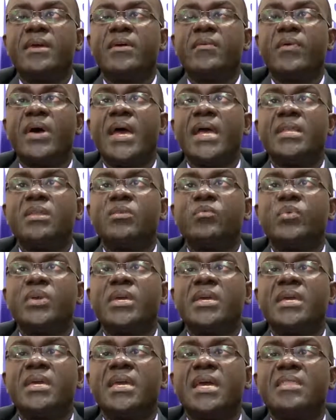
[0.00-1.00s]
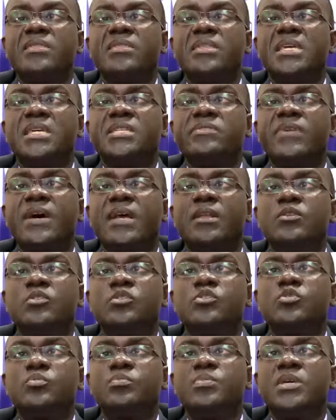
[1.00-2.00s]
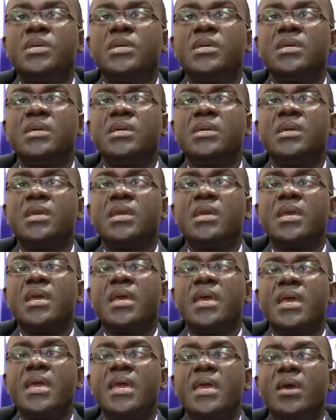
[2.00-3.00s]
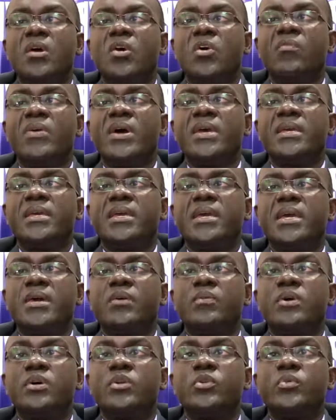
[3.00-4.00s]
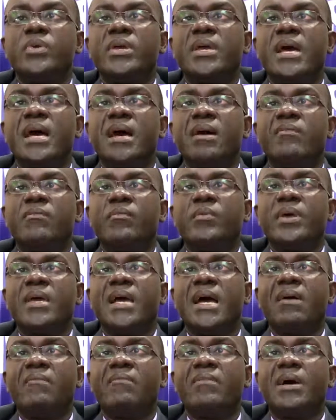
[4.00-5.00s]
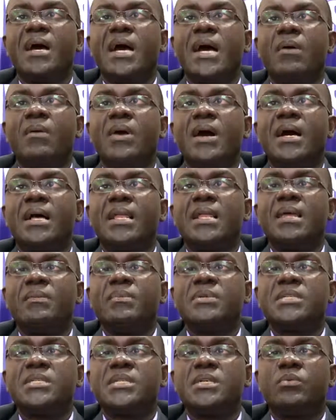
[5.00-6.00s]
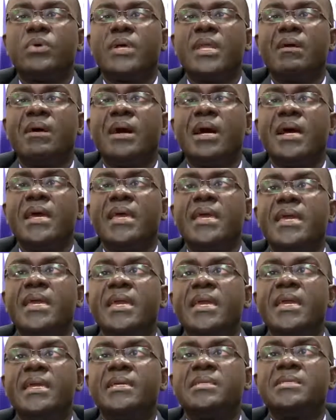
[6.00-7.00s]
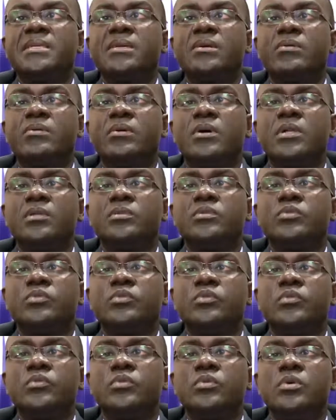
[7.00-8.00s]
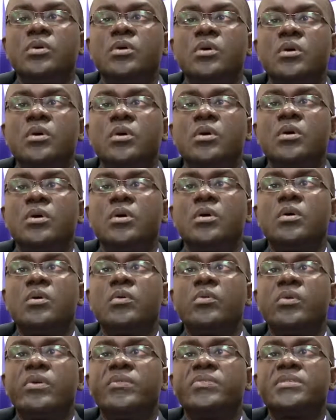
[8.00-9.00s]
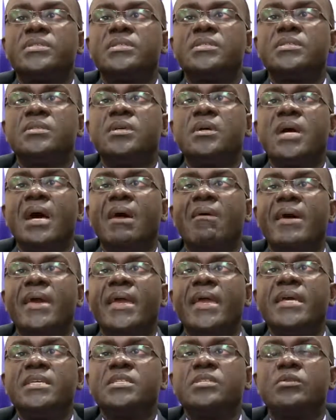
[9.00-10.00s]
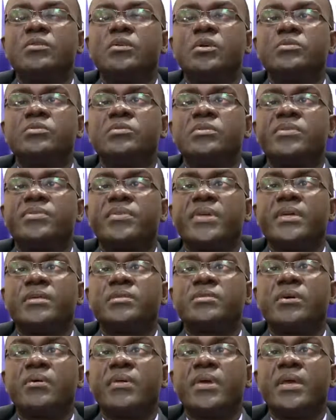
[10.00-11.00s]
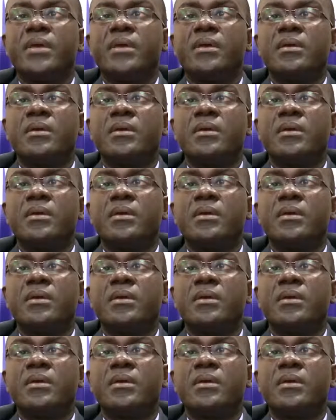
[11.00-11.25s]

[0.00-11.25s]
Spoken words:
right, we get these values to be over here. What do we have? We have our, let me see what our A is equal to. We've still know our A is equal to 3, sorry.